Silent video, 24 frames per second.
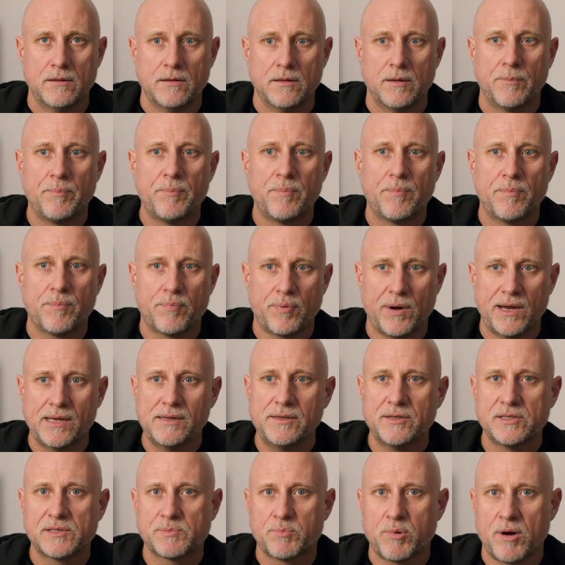The
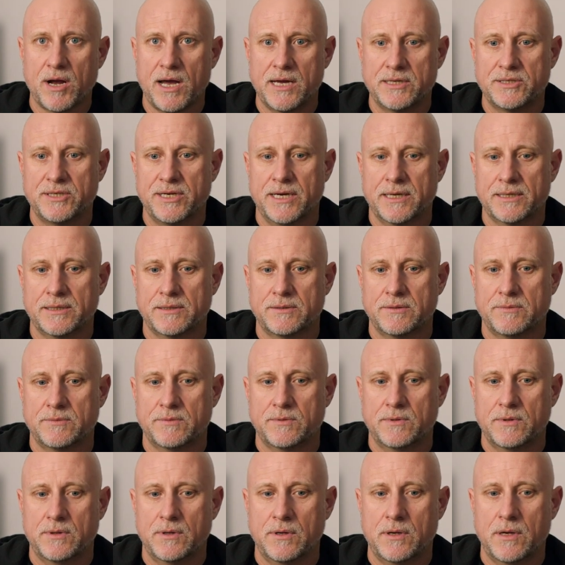Preludes project
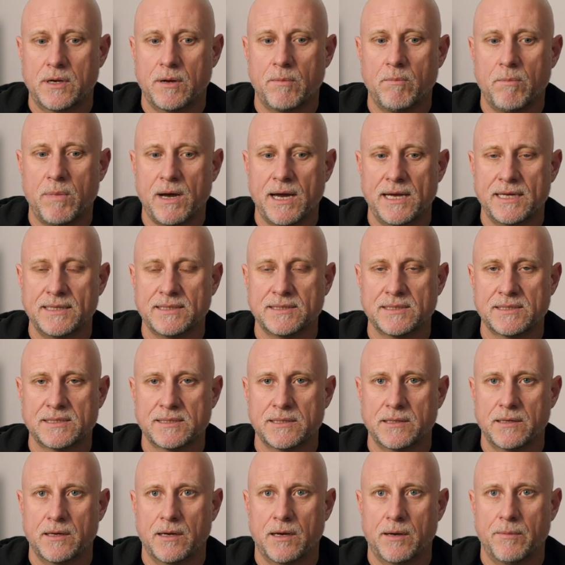
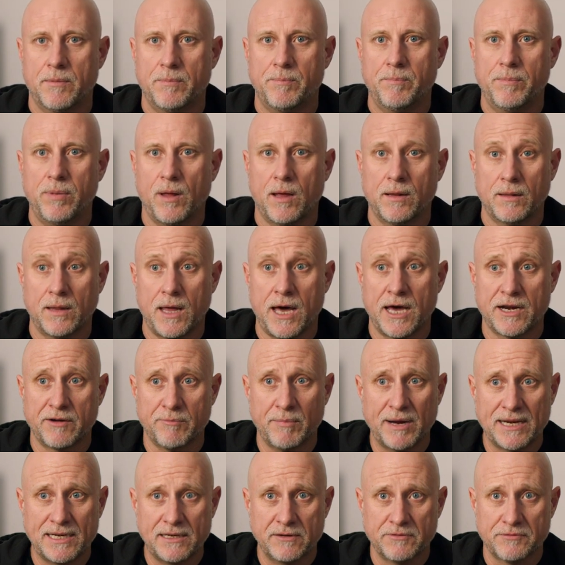combines a lot of
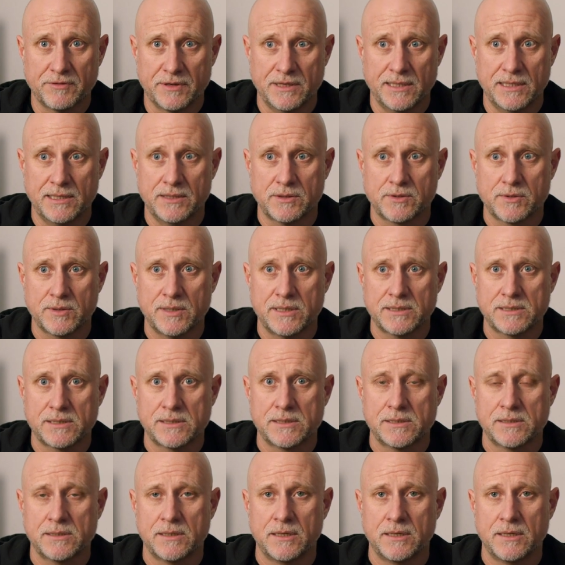my different interests.